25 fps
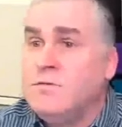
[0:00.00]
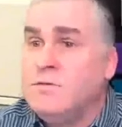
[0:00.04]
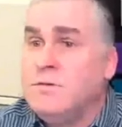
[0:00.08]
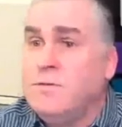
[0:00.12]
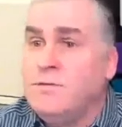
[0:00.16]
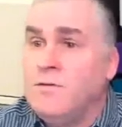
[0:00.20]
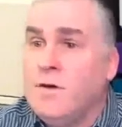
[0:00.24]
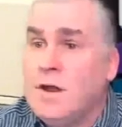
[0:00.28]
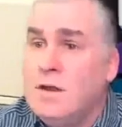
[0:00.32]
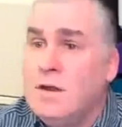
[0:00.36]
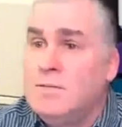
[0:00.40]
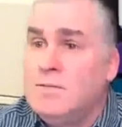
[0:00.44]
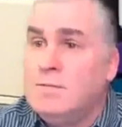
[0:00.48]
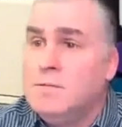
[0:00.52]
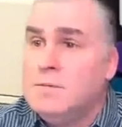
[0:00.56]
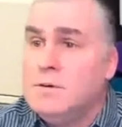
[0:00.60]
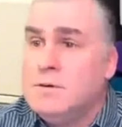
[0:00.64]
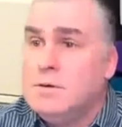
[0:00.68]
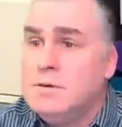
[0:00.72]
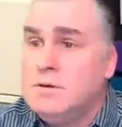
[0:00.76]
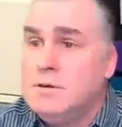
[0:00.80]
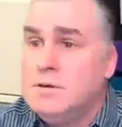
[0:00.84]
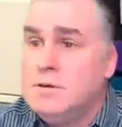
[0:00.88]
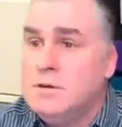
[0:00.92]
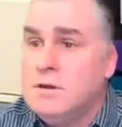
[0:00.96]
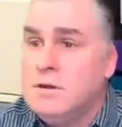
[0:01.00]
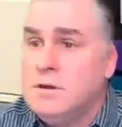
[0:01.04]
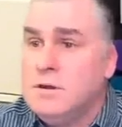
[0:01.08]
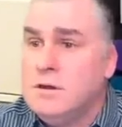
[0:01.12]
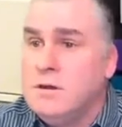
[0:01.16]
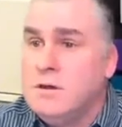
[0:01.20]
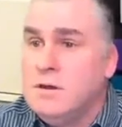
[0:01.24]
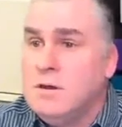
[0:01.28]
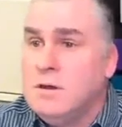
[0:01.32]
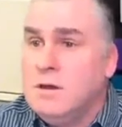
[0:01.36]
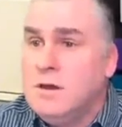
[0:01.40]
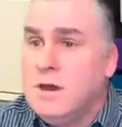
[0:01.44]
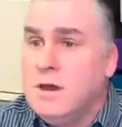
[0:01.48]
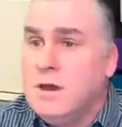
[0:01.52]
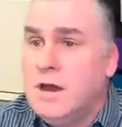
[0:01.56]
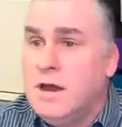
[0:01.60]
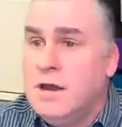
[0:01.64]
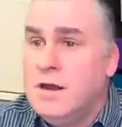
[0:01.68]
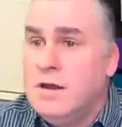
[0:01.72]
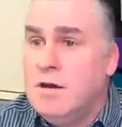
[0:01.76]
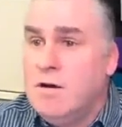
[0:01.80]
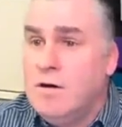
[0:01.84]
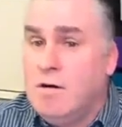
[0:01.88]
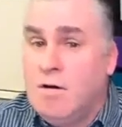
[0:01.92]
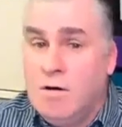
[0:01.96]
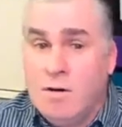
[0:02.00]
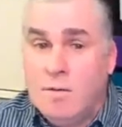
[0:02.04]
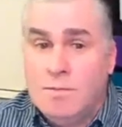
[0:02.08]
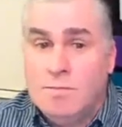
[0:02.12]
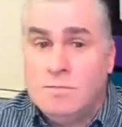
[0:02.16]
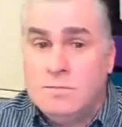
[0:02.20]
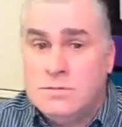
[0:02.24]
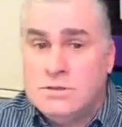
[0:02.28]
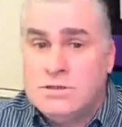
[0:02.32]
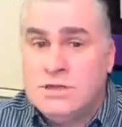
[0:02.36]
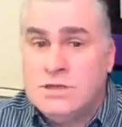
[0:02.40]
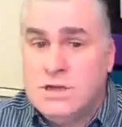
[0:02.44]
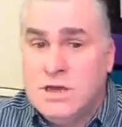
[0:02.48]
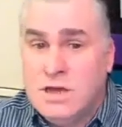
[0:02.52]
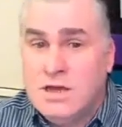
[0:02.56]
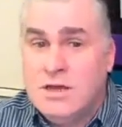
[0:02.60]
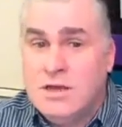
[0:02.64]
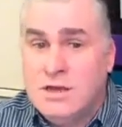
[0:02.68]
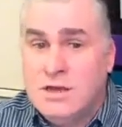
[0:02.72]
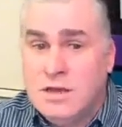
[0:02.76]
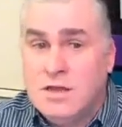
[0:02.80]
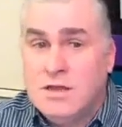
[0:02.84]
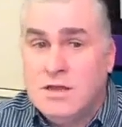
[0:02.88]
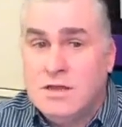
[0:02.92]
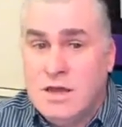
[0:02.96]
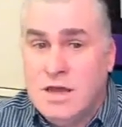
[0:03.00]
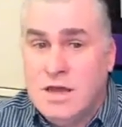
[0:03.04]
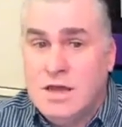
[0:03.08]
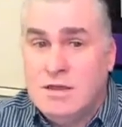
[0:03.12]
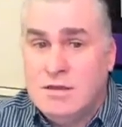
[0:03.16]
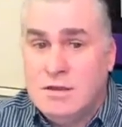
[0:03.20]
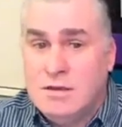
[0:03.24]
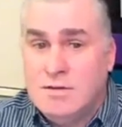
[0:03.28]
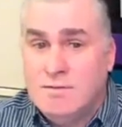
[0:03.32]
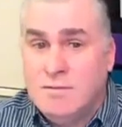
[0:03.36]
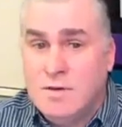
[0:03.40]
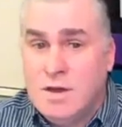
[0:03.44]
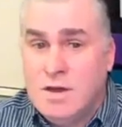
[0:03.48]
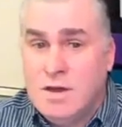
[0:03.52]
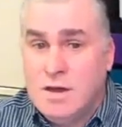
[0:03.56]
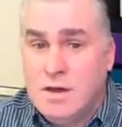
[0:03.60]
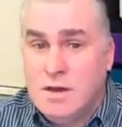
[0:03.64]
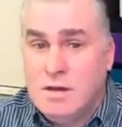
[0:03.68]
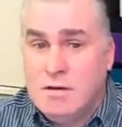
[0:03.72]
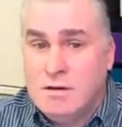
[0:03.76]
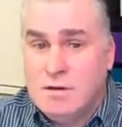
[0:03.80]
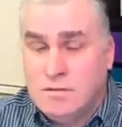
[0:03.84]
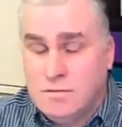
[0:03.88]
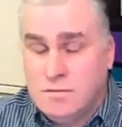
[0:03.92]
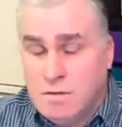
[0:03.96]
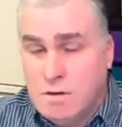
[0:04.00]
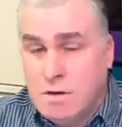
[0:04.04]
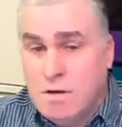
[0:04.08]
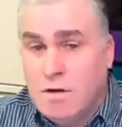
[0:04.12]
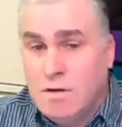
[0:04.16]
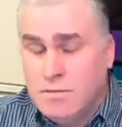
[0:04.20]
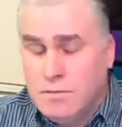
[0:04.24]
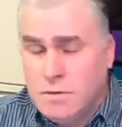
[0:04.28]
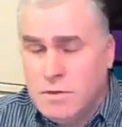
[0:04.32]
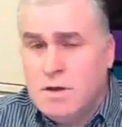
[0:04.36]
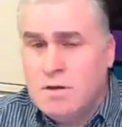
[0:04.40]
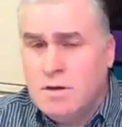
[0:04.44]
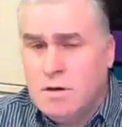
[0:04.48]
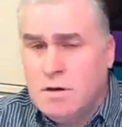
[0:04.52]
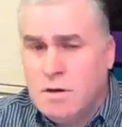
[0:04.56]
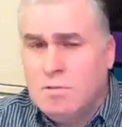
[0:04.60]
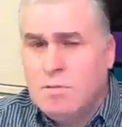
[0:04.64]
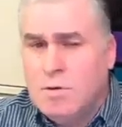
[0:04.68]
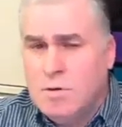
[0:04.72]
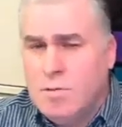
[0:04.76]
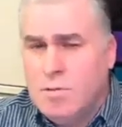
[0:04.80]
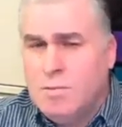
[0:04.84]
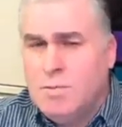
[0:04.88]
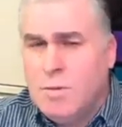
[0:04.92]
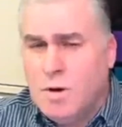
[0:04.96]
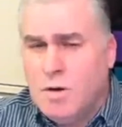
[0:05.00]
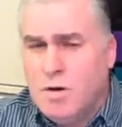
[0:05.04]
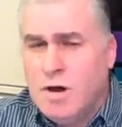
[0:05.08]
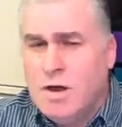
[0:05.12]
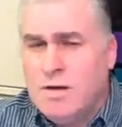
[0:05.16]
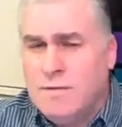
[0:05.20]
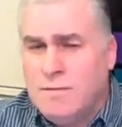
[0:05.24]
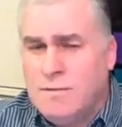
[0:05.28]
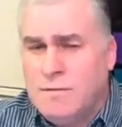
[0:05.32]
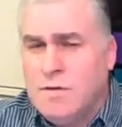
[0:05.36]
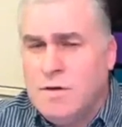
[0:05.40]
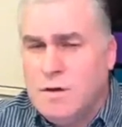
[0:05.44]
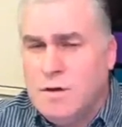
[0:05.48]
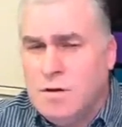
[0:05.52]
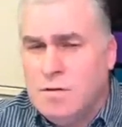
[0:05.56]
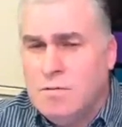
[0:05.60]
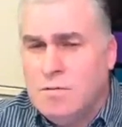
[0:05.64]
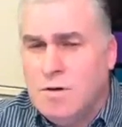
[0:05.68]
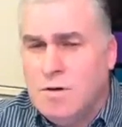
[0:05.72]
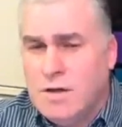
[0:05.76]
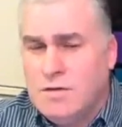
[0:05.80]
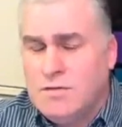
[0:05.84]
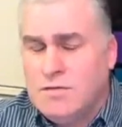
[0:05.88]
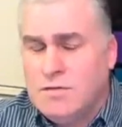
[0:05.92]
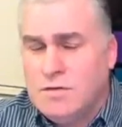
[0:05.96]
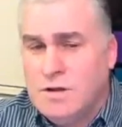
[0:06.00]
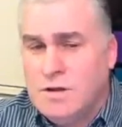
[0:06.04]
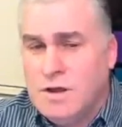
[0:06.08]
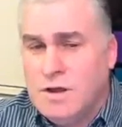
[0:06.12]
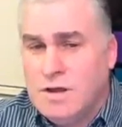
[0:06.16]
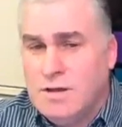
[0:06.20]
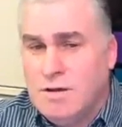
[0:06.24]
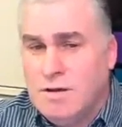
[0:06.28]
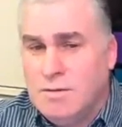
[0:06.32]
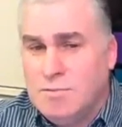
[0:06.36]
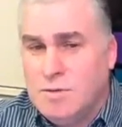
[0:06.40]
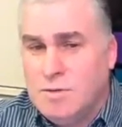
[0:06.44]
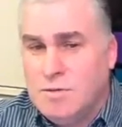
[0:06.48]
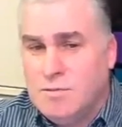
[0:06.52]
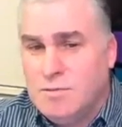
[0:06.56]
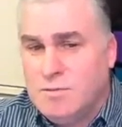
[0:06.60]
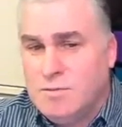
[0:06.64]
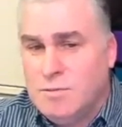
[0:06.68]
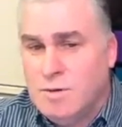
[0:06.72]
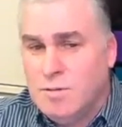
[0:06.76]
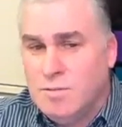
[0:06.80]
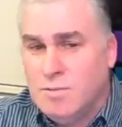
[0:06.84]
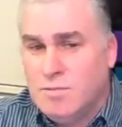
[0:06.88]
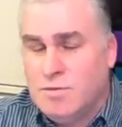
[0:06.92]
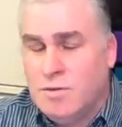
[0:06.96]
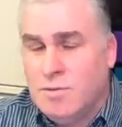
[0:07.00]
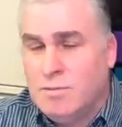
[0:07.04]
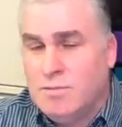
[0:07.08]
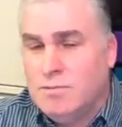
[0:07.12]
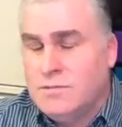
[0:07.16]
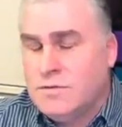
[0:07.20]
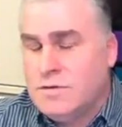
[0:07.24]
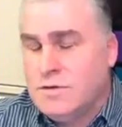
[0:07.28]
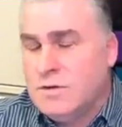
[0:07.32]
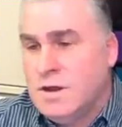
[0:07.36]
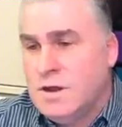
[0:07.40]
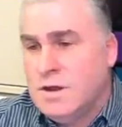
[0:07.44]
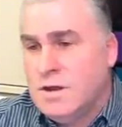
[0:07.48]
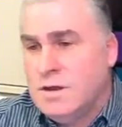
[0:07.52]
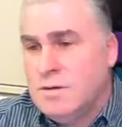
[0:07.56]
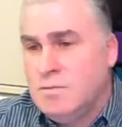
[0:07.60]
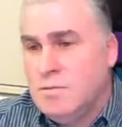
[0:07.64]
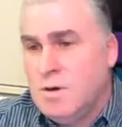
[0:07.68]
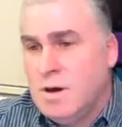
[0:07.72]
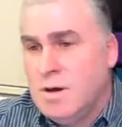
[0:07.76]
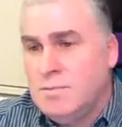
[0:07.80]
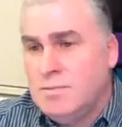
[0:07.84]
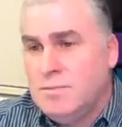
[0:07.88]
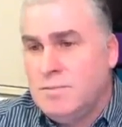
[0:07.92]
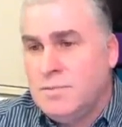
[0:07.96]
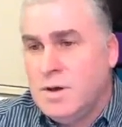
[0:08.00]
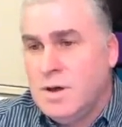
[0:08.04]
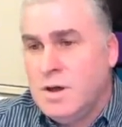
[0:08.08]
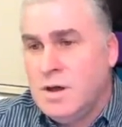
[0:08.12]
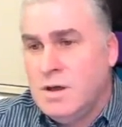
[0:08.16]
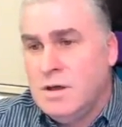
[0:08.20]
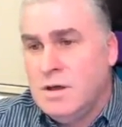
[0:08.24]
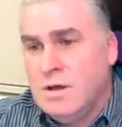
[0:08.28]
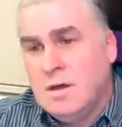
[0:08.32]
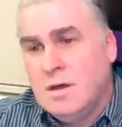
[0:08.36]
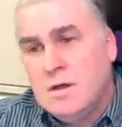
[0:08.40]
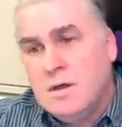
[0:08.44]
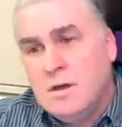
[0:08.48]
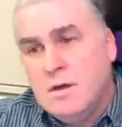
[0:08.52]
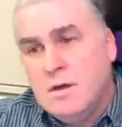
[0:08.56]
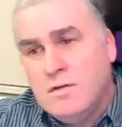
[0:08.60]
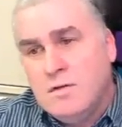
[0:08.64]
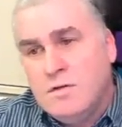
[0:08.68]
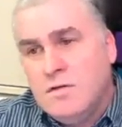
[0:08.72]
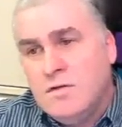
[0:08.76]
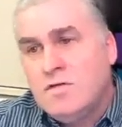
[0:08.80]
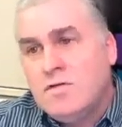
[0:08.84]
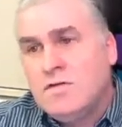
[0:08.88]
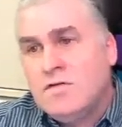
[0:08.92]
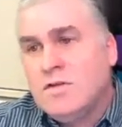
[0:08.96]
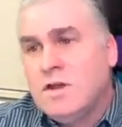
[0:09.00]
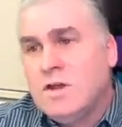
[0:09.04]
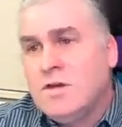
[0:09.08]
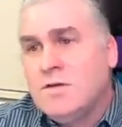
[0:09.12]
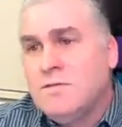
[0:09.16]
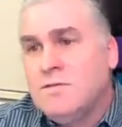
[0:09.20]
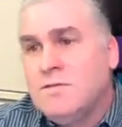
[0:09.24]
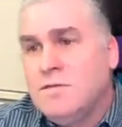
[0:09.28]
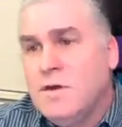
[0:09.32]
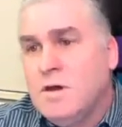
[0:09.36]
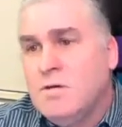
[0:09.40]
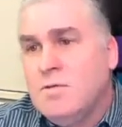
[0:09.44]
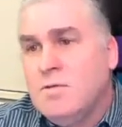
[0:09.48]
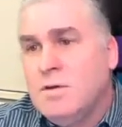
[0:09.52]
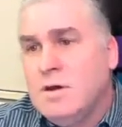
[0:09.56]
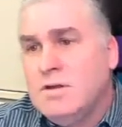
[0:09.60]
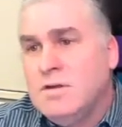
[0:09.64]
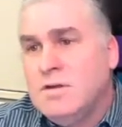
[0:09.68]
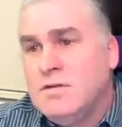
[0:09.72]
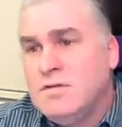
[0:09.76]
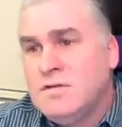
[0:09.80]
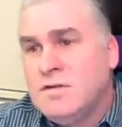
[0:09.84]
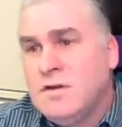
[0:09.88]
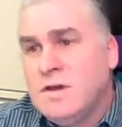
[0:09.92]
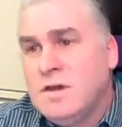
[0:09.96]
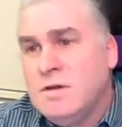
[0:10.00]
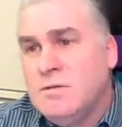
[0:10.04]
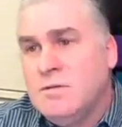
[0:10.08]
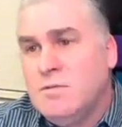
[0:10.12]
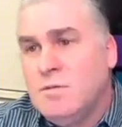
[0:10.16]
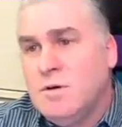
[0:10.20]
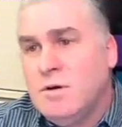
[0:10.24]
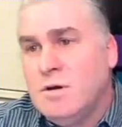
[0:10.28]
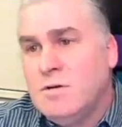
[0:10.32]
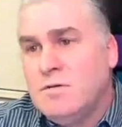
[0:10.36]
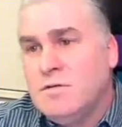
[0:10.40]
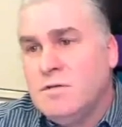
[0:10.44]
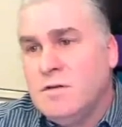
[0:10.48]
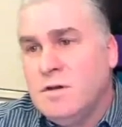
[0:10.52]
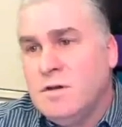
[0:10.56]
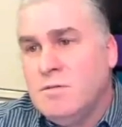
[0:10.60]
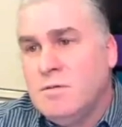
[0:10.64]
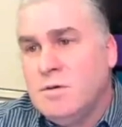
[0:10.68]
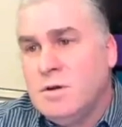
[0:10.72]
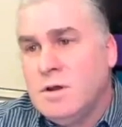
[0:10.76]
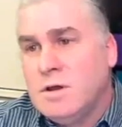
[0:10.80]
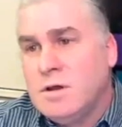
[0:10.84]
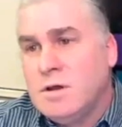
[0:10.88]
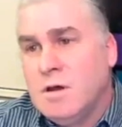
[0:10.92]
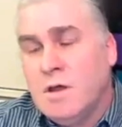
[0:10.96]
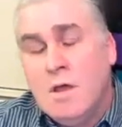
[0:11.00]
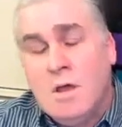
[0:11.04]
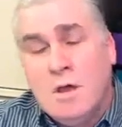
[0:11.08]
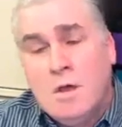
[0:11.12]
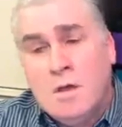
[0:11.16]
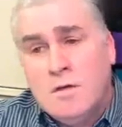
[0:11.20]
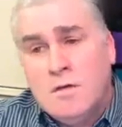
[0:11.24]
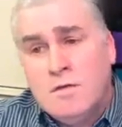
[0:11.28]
of development, and I'm sitting at the end of it because I think I will buy a few. Actually, I'm not prompting anyone, but just stick a few in and see what it goes.